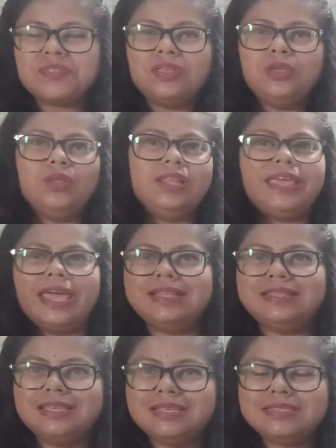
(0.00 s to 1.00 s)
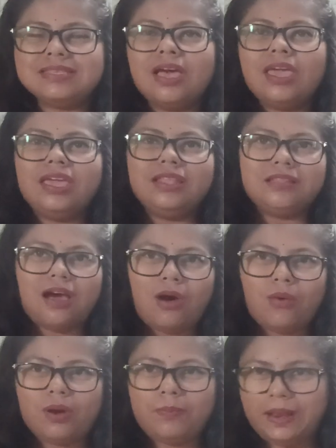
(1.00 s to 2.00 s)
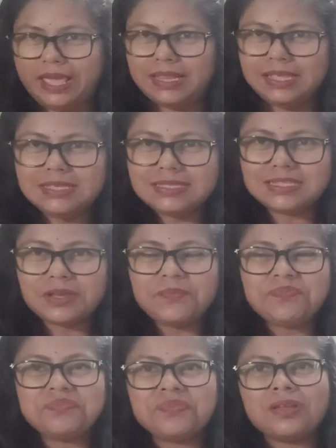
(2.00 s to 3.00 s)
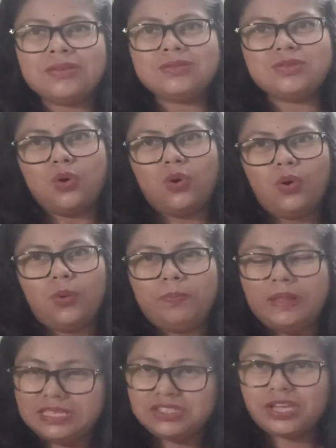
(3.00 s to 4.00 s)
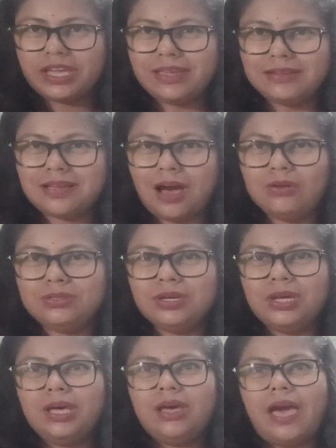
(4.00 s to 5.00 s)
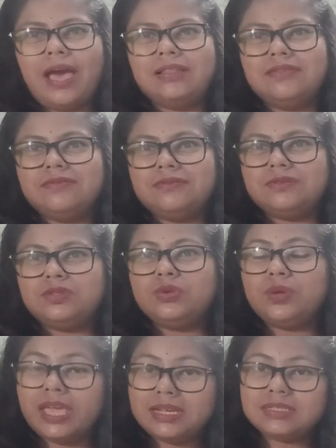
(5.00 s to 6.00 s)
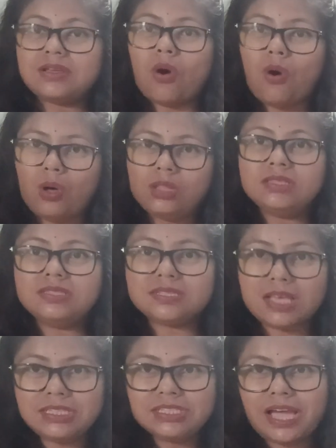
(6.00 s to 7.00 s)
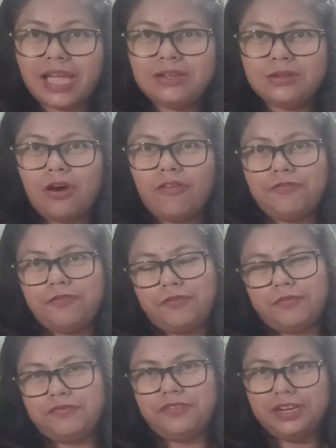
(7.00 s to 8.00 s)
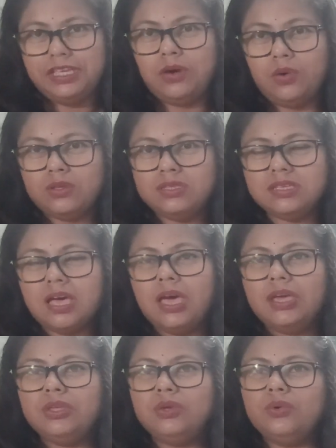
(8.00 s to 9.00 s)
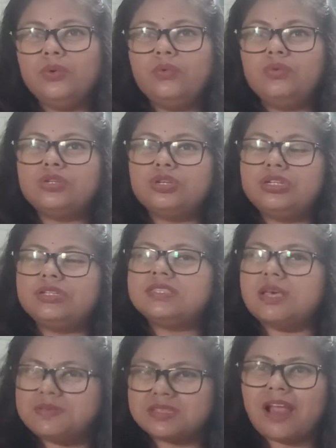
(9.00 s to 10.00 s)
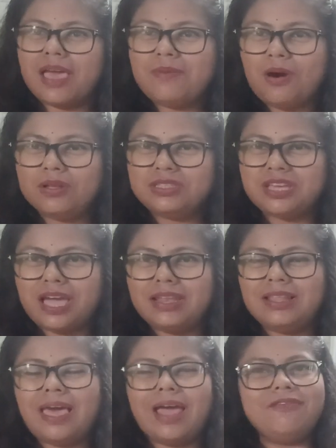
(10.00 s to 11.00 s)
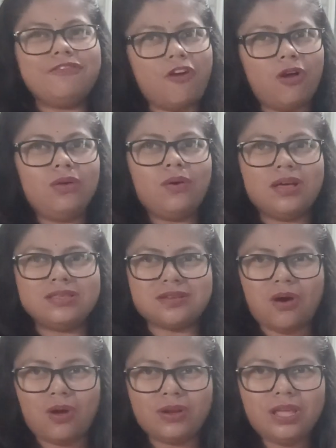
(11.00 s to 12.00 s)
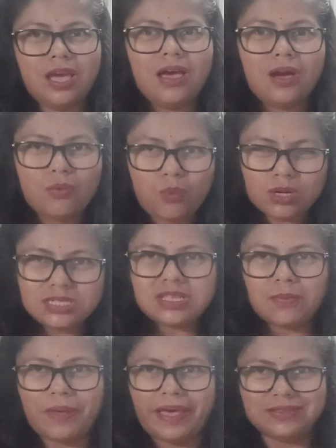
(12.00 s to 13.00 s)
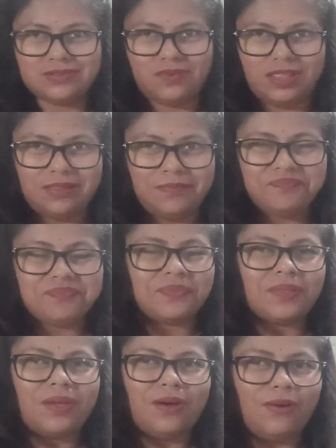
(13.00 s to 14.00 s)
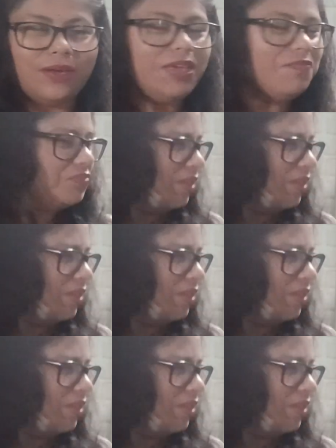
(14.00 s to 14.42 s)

You will get this in our playlist, so please check it out. And to get all such kind of videos, you should subscribe our channel and follow us on WhatsApp as well. Okay.